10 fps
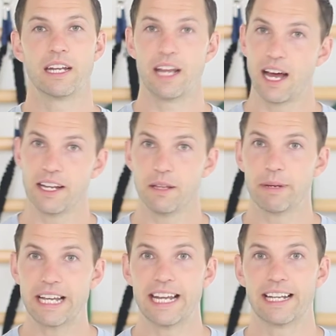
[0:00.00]
Not in the
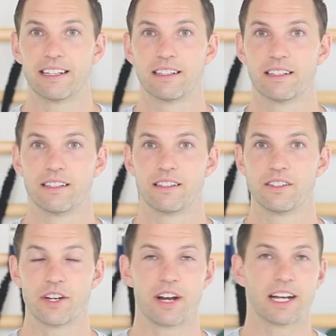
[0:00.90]
beginning,
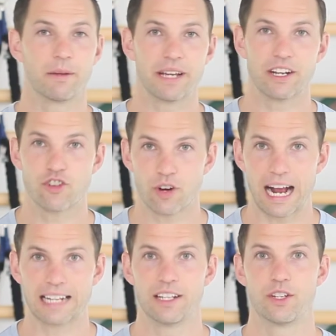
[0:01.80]
so you're not going to be
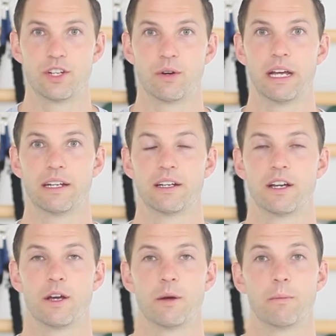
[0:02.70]
attracted to it,
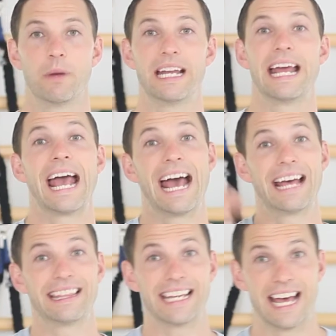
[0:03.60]
but
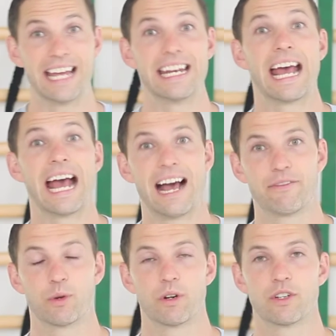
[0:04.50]
at the end,
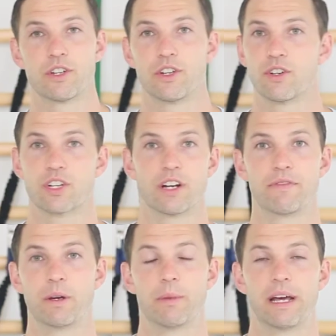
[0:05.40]
afterwards, you're just going to
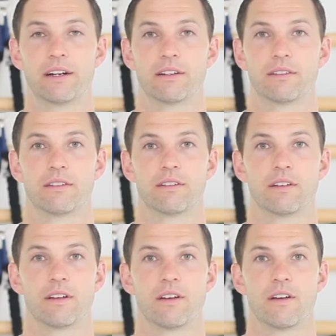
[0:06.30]
feel better.
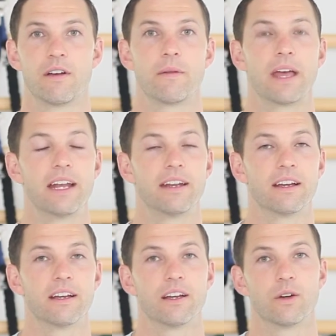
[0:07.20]
And
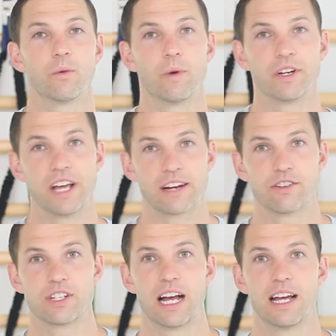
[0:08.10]
when you
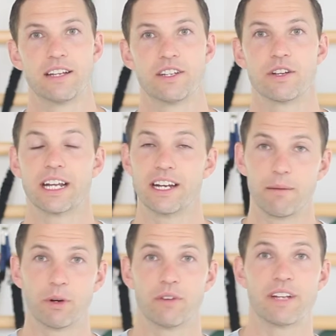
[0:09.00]
exercise and you get a
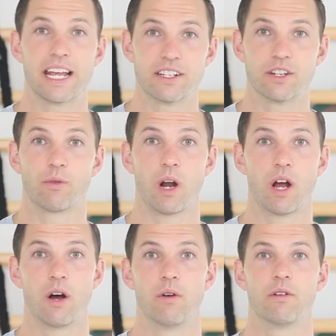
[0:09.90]
number of days in a
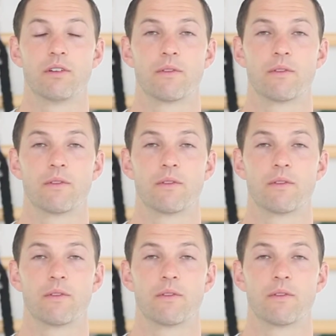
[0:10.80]
row,